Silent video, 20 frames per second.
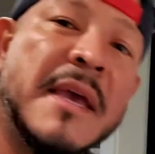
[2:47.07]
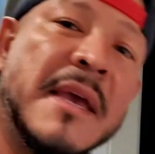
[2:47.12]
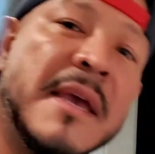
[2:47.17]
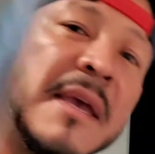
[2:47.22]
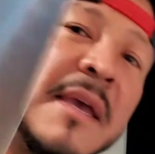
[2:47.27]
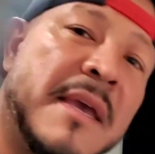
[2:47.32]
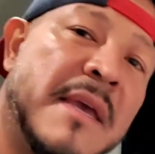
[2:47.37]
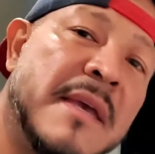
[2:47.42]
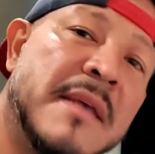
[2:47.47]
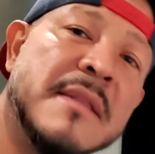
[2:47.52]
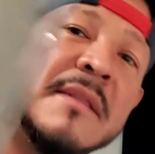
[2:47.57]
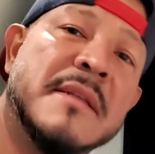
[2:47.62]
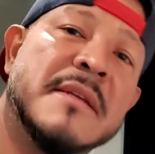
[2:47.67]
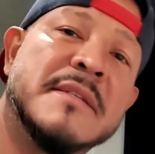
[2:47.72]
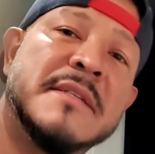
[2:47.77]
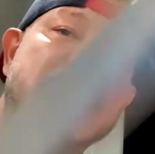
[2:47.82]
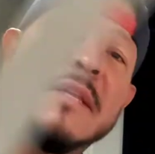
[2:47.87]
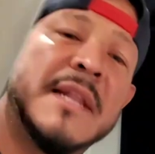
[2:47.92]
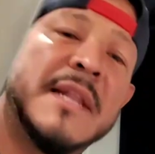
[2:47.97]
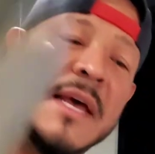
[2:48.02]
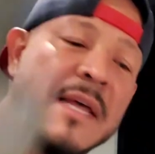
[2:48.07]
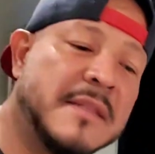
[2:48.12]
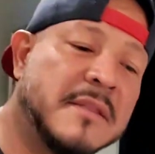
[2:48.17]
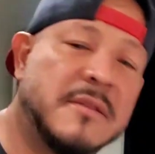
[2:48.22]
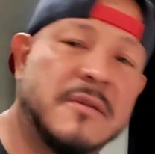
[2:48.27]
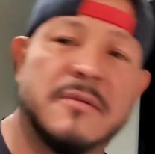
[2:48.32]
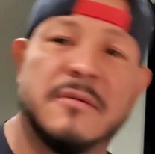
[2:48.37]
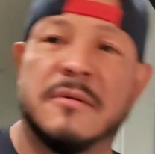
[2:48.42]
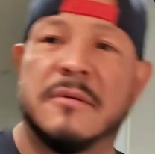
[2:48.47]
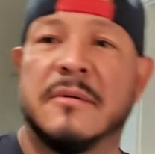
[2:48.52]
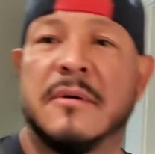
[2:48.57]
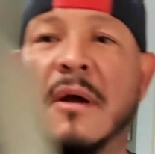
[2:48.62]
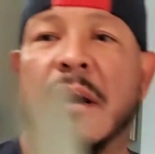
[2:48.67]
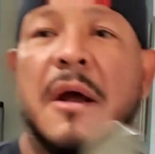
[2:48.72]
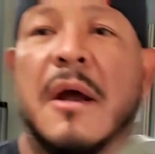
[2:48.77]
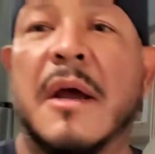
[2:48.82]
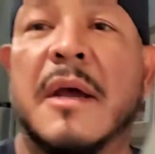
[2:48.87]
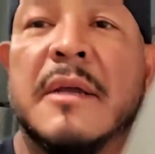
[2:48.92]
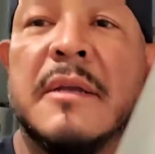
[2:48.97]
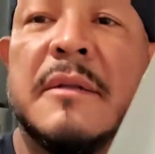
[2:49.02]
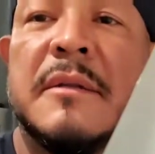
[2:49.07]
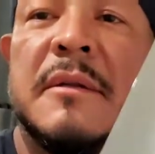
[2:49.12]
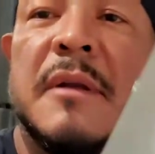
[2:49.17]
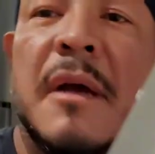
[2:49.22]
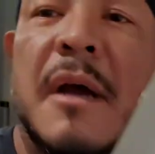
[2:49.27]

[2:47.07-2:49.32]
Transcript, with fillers: and the cilantro. All right.